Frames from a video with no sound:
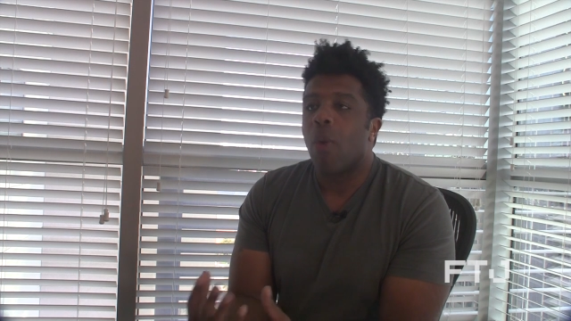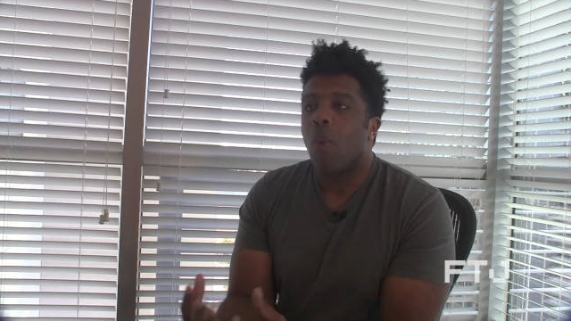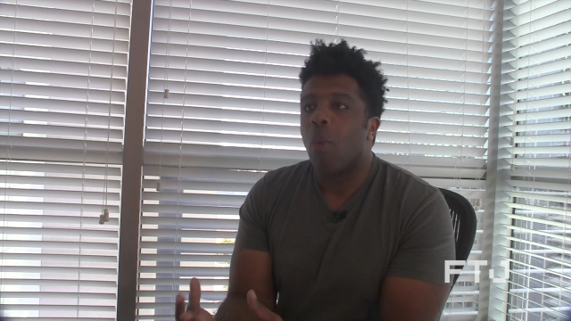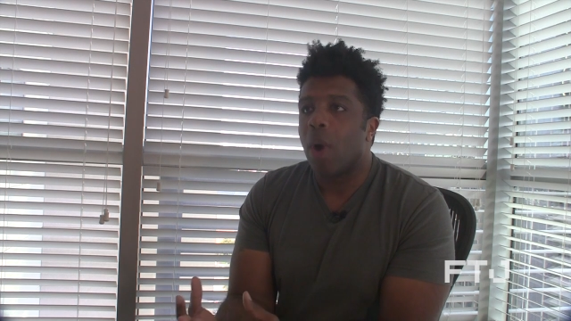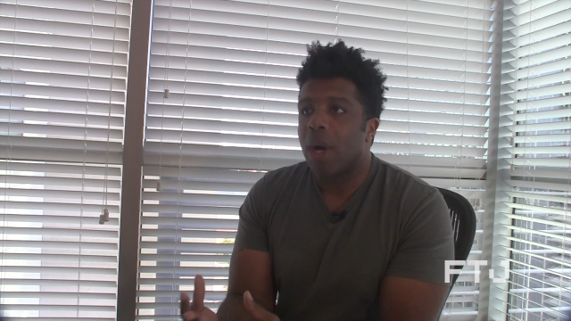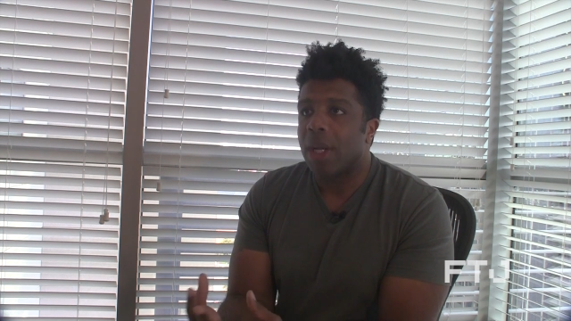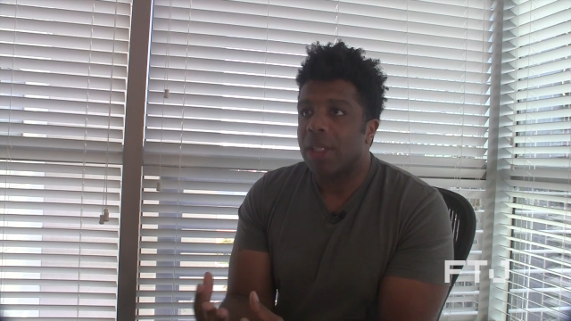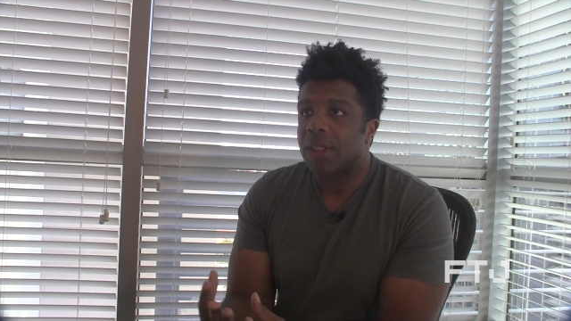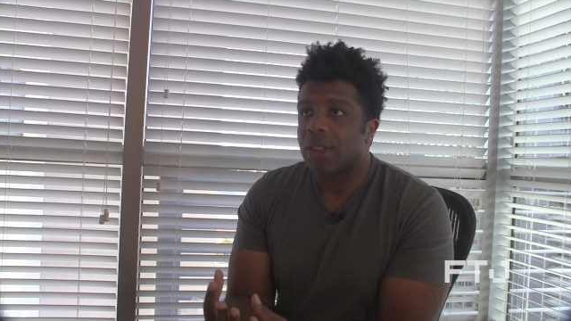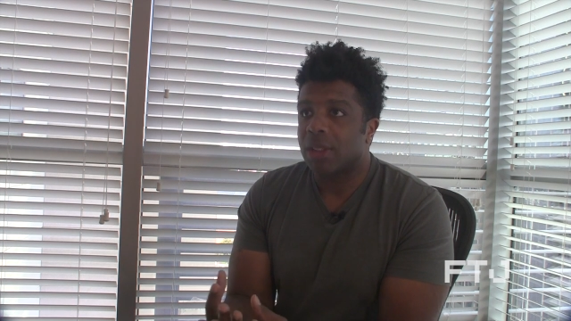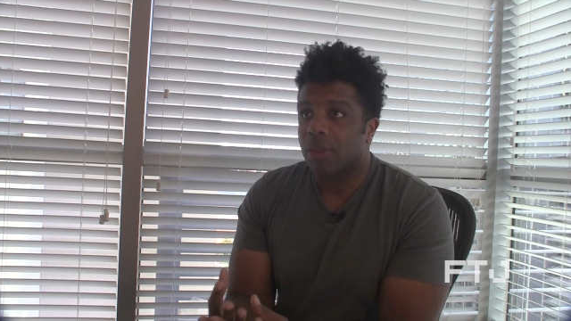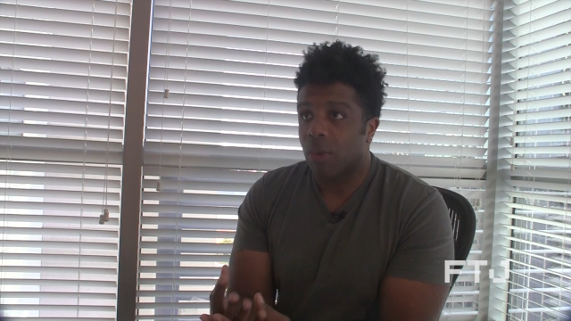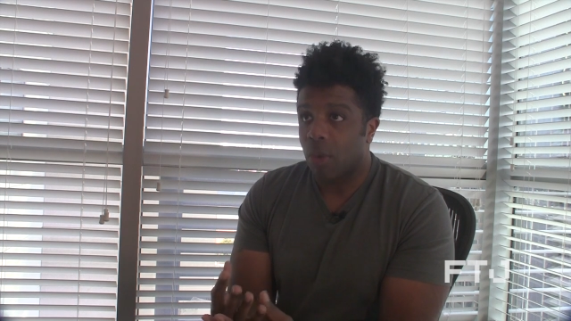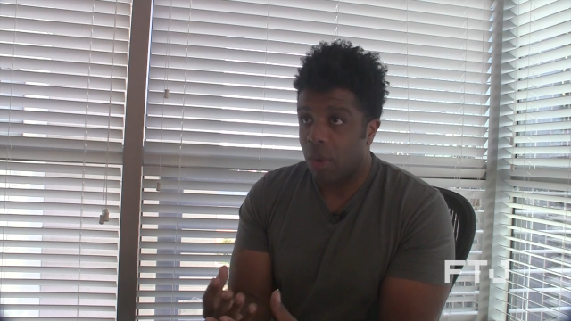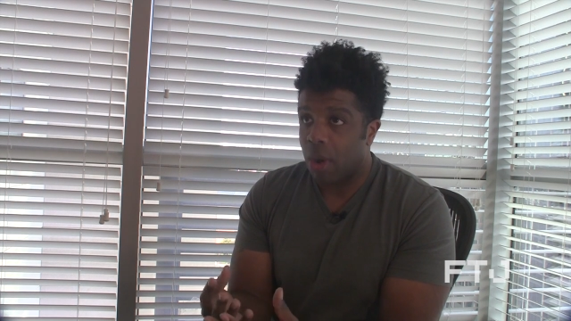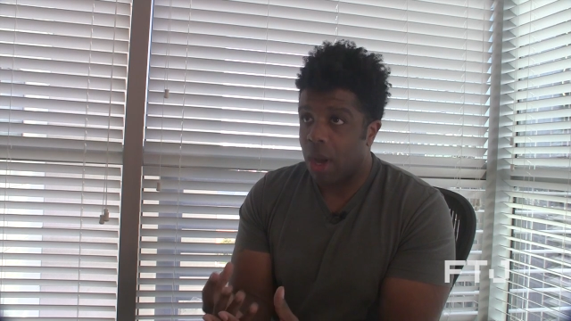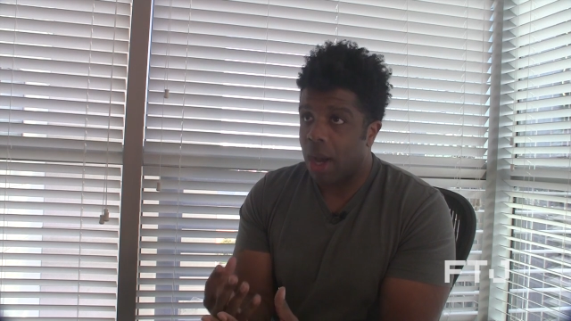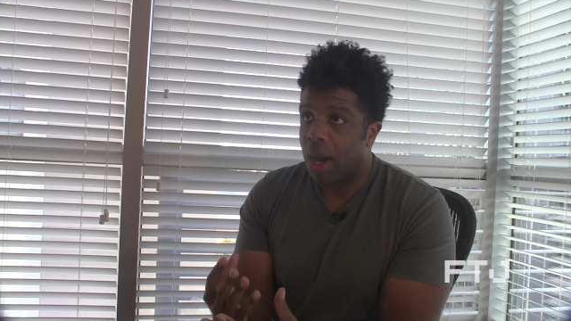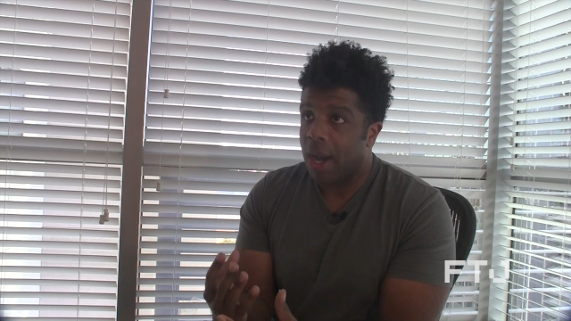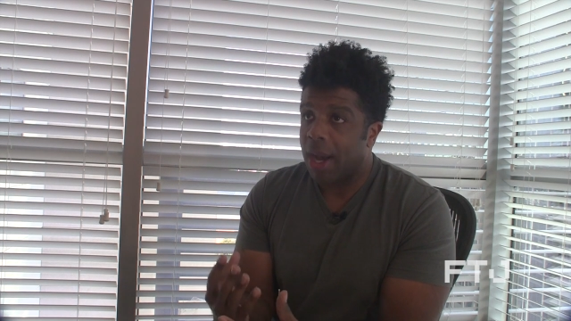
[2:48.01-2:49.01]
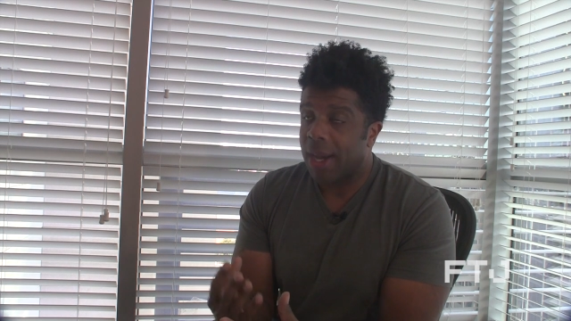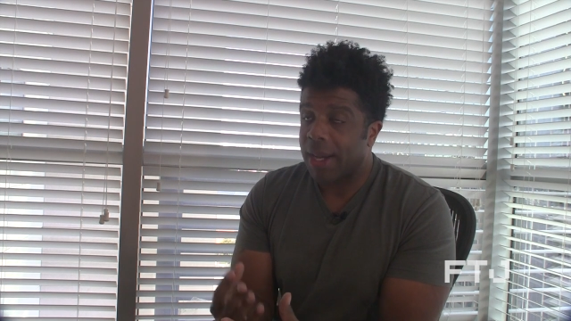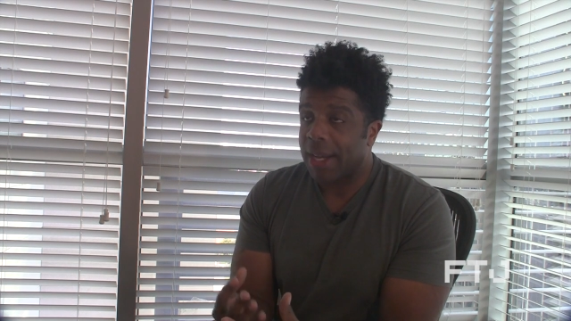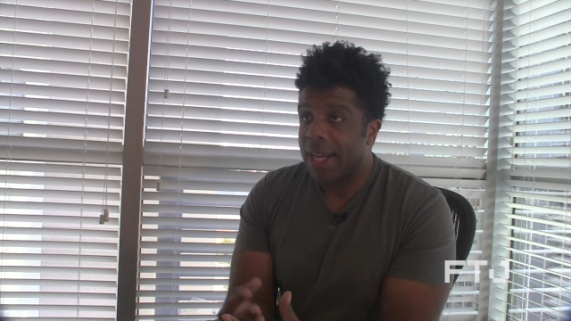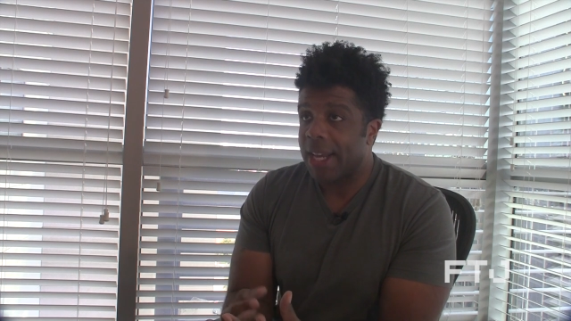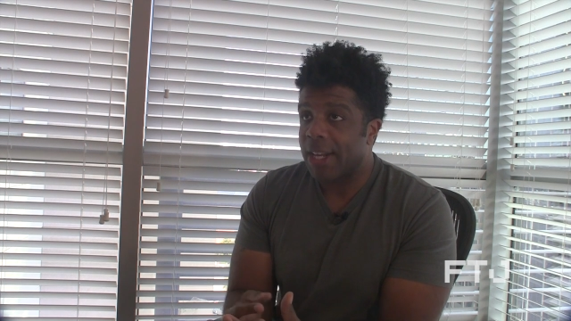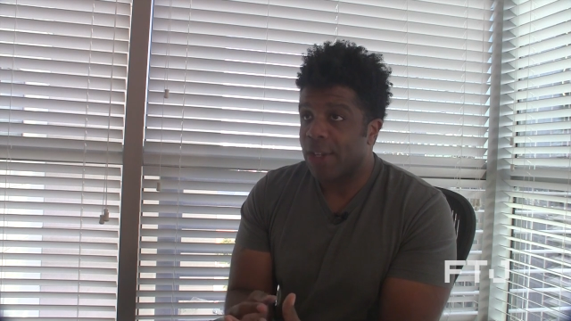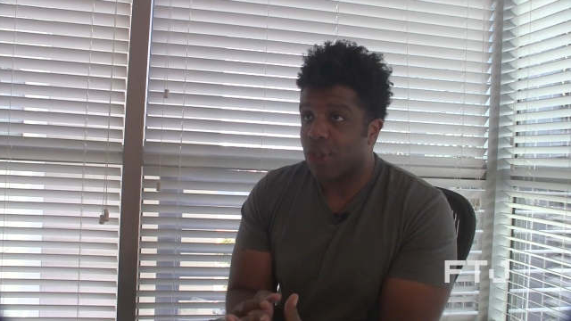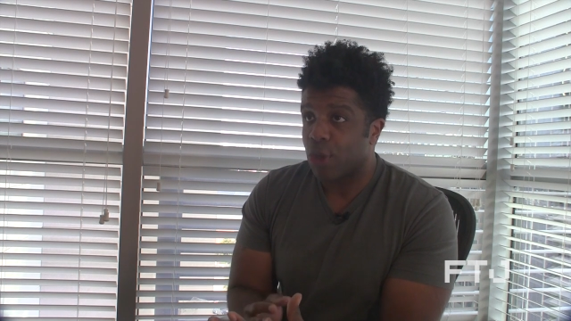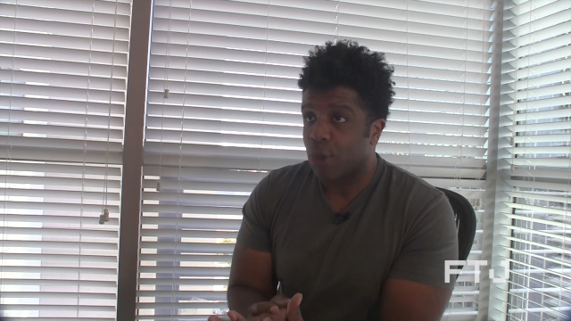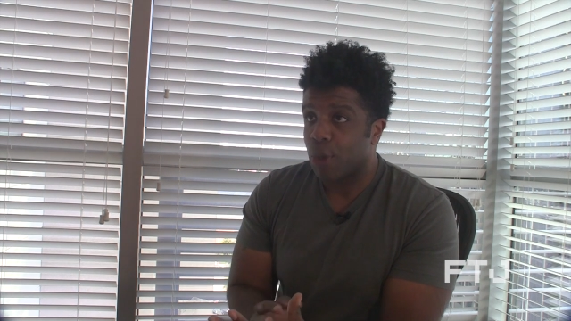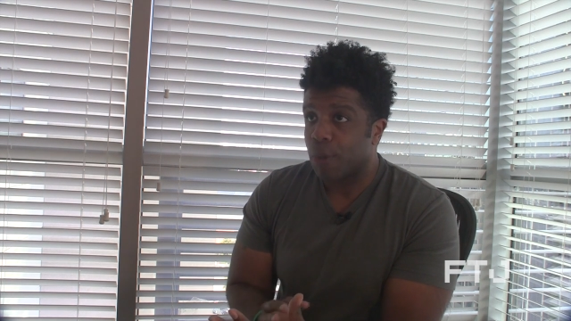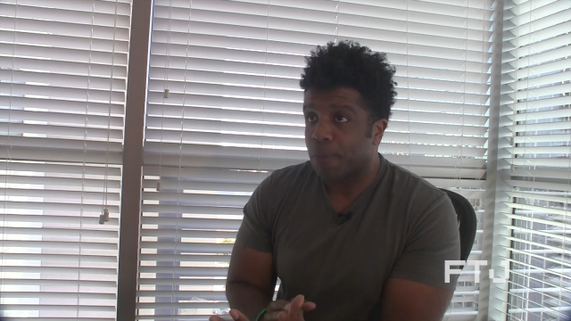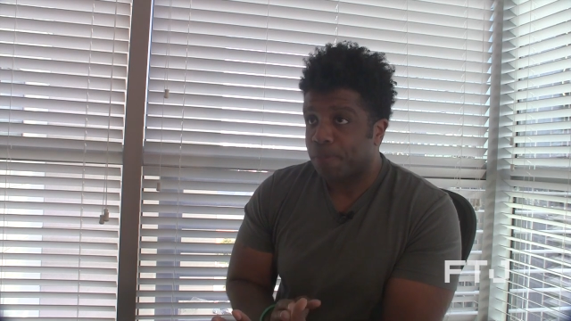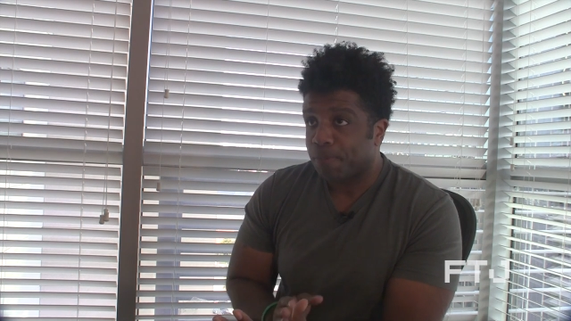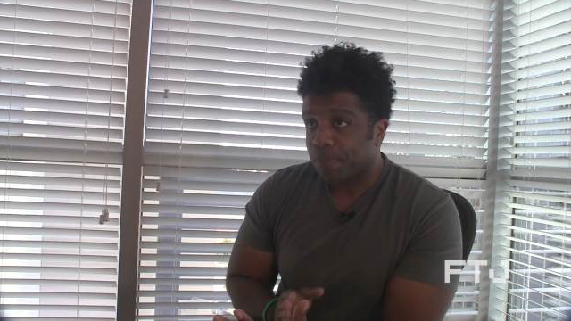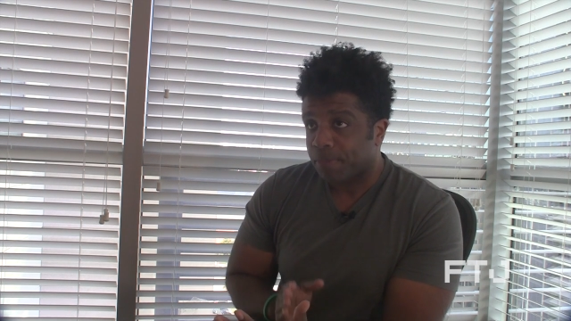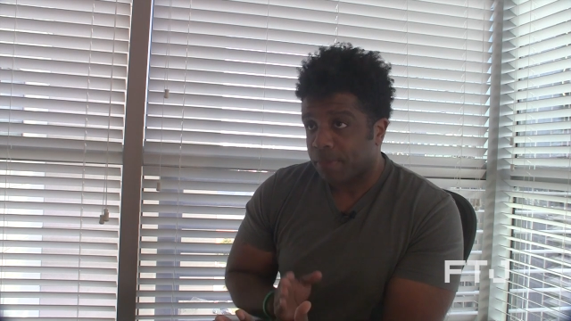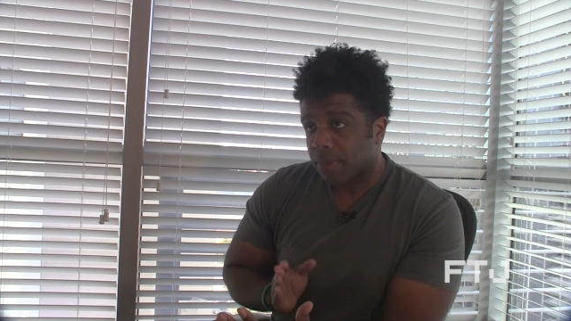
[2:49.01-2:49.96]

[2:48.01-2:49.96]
once again to